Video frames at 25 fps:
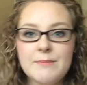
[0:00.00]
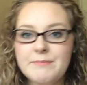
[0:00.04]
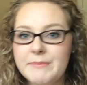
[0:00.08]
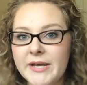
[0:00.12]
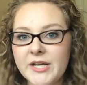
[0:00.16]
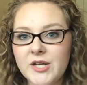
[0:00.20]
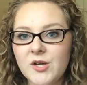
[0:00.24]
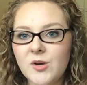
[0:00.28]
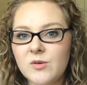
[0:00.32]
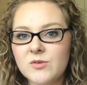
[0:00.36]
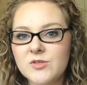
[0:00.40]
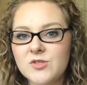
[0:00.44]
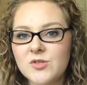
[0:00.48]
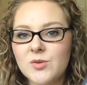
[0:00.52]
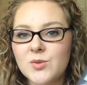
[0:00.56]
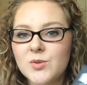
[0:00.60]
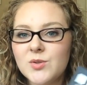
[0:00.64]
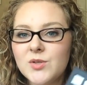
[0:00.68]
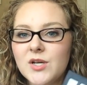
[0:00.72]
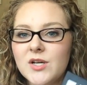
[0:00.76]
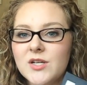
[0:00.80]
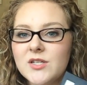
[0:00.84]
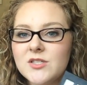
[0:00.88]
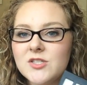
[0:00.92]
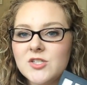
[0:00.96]
my go-to
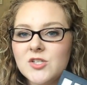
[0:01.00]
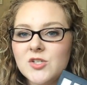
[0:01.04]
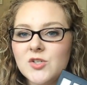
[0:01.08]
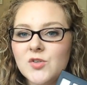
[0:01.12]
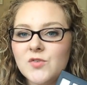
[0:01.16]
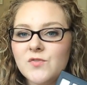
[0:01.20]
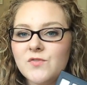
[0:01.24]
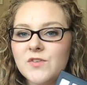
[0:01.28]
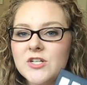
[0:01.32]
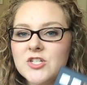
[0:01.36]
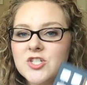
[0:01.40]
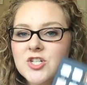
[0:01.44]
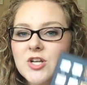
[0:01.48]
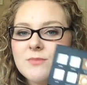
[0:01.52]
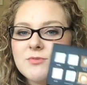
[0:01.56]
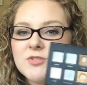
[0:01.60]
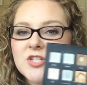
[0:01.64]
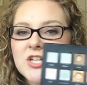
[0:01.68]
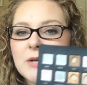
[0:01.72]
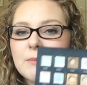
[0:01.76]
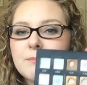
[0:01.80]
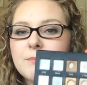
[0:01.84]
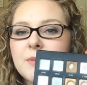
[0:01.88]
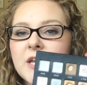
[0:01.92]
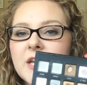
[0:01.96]
look to finish up
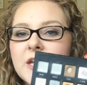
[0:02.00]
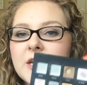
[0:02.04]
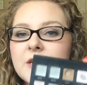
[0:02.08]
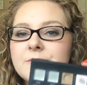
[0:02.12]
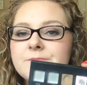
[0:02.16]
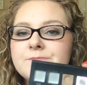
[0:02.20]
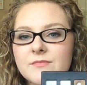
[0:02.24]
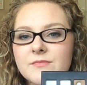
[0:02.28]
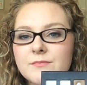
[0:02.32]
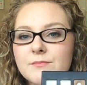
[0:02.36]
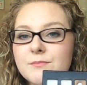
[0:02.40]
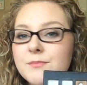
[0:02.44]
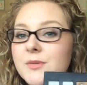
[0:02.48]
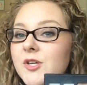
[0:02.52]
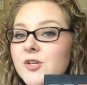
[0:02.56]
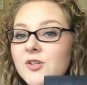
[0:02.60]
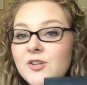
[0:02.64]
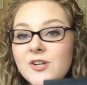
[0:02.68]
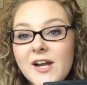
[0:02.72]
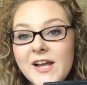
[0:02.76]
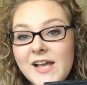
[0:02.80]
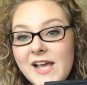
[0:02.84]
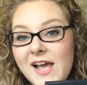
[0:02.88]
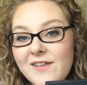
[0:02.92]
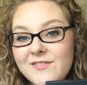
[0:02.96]
Champagne. Pewter
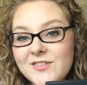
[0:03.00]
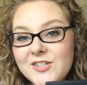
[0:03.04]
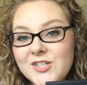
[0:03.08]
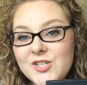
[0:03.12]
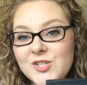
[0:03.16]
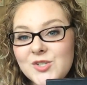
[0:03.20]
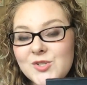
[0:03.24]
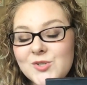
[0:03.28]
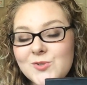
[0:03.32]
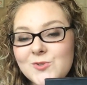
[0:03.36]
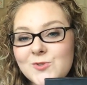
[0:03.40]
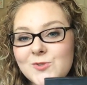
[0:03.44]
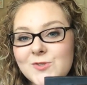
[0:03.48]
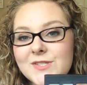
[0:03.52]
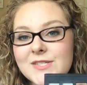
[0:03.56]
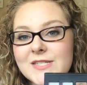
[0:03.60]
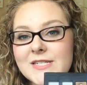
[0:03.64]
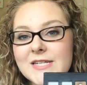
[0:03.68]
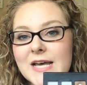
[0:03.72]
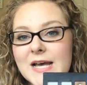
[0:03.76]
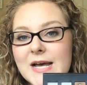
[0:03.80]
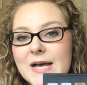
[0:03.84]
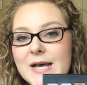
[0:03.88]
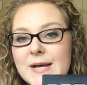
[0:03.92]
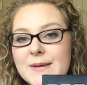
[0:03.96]
I haven't
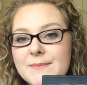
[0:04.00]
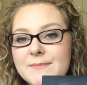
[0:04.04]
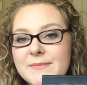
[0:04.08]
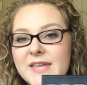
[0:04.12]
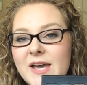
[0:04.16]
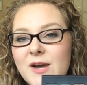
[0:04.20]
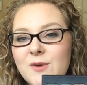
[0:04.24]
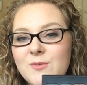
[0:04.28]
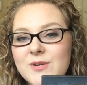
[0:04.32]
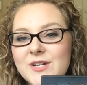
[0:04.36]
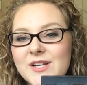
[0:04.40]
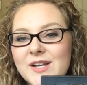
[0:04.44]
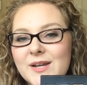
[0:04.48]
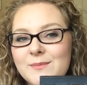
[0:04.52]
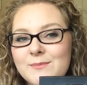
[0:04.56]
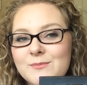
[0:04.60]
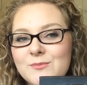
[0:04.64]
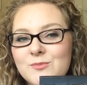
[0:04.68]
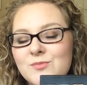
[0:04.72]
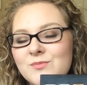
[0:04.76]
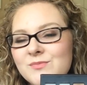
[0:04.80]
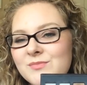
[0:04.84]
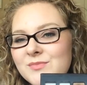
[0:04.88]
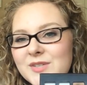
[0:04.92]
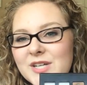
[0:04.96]
used. Um, that one
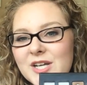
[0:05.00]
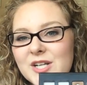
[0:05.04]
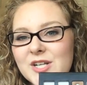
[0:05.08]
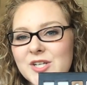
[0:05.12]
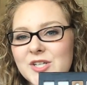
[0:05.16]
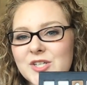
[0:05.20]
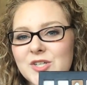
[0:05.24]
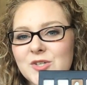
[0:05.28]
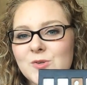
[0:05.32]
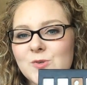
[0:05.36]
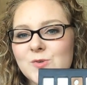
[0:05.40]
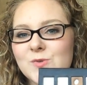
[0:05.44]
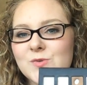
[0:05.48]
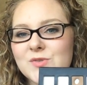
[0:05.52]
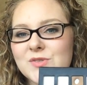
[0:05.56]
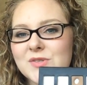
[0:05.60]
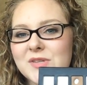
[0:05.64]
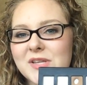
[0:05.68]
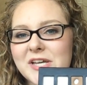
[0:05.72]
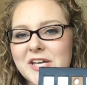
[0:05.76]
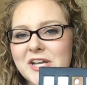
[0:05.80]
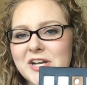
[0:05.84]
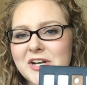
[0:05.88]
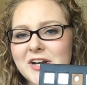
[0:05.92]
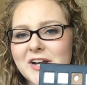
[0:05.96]
I'm going to use
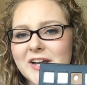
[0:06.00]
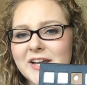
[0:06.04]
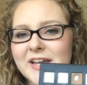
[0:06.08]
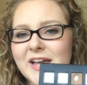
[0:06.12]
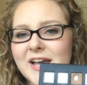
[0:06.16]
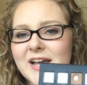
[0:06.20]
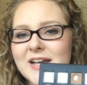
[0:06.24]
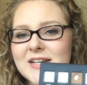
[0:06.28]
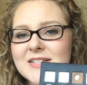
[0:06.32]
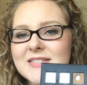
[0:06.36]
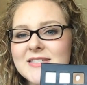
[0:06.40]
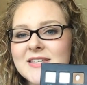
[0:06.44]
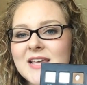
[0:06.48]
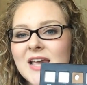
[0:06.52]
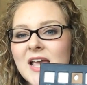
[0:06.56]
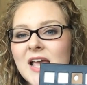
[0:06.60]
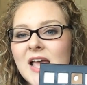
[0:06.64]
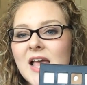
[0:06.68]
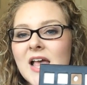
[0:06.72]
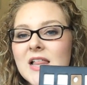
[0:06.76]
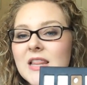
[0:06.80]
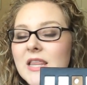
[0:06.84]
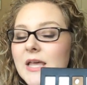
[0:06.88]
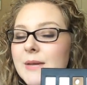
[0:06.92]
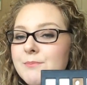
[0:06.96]
later, I guess.
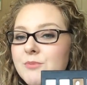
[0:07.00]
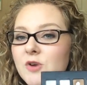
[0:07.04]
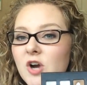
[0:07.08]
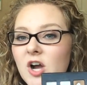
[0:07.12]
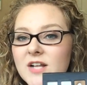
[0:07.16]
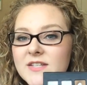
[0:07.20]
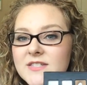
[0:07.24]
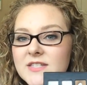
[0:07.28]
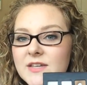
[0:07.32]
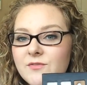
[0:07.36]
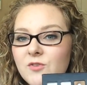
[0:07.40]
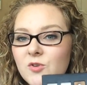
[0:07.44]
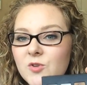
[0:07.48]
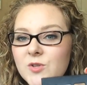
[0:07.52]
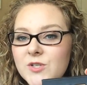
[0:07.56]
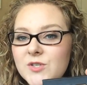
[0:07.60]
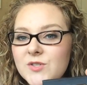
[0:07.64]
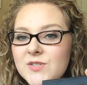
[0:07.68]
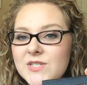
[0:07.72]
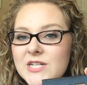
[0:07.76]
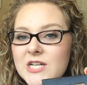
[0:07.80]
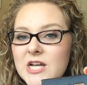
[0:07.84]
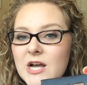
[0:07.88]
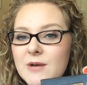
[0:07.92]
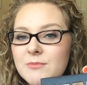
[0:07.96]
Light Bronze I've only
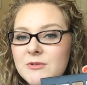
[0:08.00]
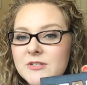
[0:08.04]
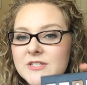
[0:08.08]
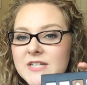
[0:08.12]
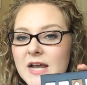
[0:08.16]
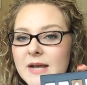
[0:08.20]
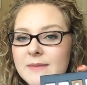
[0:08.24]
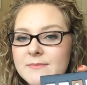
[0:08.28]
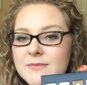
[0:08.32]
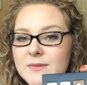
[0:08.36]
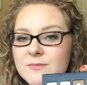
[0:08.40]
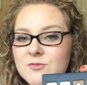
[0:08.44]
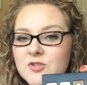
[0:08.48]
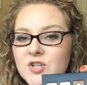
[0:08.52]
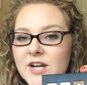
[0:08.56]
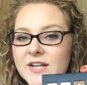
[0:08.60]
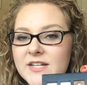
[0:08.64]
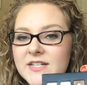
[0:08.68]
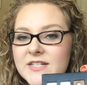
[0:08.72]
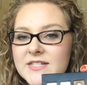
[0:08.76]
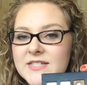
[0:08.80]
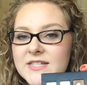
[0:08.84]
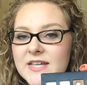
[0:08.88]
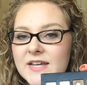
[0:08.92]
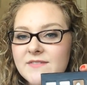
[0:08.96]
used a couple of times. I'm
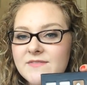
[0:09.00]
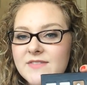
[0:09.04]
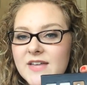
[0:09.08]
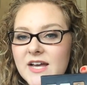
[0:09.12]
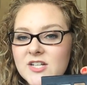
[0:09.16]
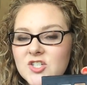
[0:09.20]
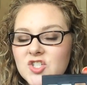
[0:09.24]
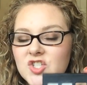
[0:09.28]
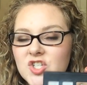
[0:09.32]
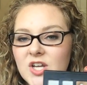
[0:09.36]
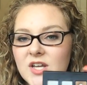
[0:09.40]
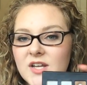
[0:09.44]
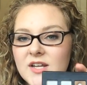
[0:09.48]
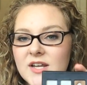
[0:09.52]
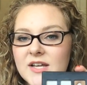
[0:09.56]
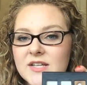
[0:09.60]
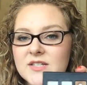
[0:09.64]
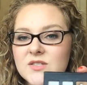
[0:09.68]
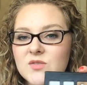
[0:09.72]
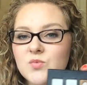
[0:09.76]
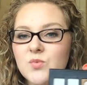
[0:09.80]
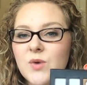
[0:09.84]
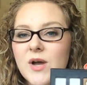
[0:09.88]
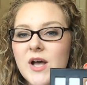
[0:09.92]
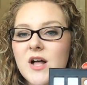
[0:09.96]
trying to save that shade
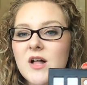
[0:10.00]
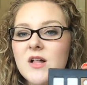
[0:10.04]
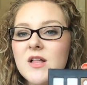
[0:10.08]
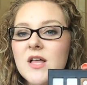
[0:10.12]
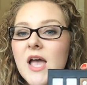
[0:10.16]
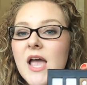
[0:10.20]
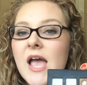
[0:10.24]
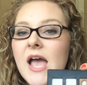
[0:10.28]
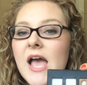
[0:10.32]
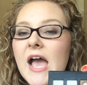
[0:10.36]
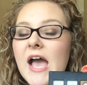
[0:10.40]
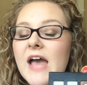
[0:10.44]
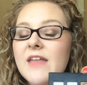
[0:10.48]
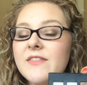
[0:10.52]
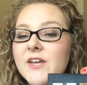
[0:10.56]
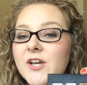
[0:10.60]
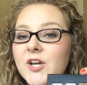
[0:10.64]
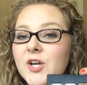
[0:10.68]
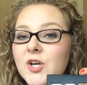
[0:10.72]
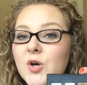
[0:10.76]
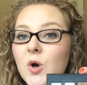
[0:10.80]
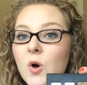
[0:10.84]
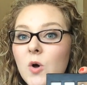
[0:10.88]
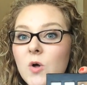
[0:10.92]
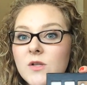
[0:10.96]
as well. And
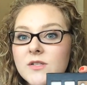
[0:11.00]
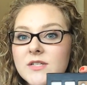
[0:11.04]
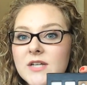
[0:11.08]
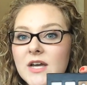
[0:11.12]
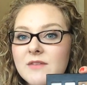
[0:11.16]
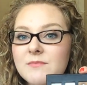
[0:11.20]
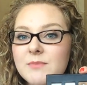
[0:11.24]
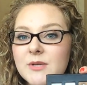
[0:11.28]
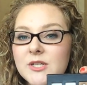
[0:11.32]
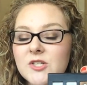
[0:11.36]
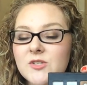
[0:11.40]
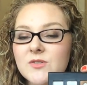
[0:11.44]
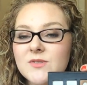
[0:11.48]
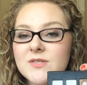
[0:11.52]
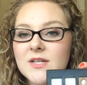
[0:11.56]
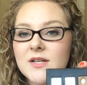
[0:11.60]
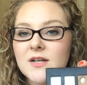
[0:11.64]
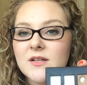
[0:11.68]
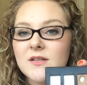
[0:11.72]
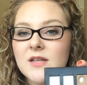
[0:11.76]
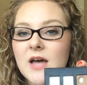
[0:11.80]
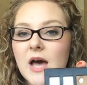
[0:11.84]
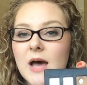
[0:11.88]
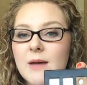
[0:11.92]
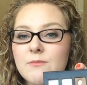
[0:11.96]
then Gold I've been using
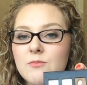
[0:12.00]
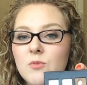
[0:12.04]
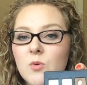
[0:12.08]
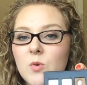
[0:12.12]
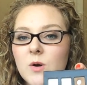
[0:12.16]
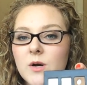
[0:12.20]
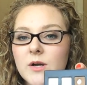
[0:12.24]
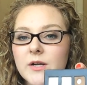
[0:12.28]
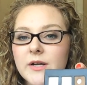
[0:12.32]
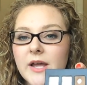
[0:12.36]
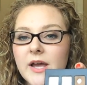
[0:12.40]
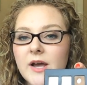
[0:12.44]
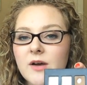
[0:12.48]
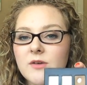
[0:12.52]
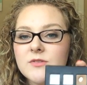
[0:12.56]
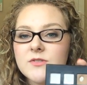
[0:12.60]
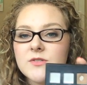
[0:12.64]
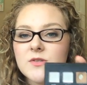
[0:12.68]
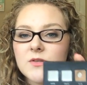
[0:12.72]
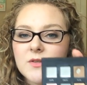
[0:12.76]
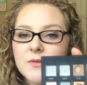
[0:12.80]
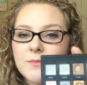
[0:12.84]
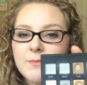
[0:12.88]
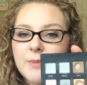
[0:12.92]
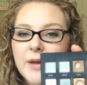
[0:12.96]
a lot more now,
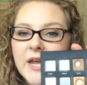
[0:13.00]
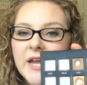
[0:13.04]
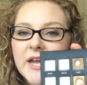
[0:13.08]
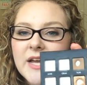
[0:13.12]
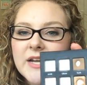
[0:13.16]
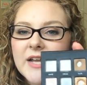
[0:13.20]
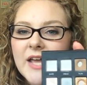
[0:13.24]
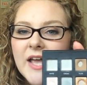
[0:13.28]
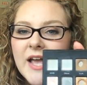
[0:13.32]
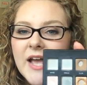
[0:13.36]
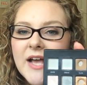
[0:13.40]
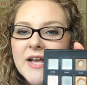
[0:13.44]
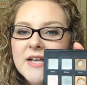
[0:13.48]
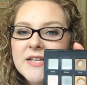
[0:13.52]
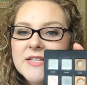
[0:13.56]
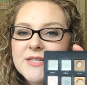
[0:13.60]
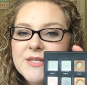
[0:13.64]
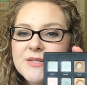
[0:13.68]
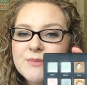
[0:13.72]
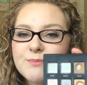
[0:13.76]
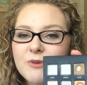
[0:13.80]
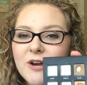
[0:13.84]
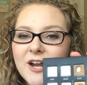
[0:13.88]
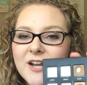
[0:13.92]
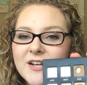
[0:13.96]
so the pan has
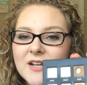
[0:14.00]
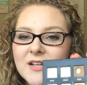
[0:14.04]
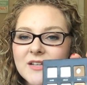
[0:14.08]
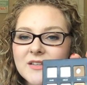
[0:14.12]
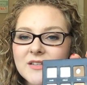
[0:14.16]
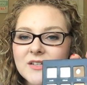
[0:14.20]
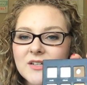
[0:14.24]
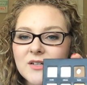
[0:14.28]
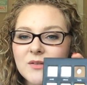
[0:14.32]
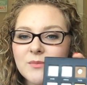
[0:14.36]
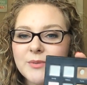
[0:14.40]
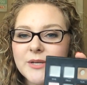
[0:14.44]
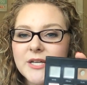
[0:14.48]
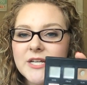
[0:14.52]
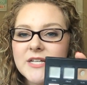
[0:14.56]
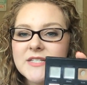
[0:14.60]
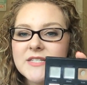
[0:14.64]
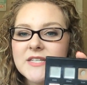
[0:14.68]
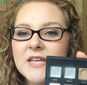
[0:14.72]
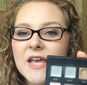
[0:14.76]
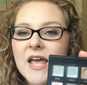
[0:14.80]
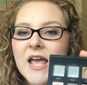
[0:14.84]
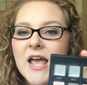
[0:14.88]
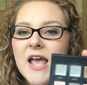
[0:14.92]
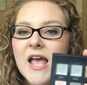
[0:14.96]
spread a little bit.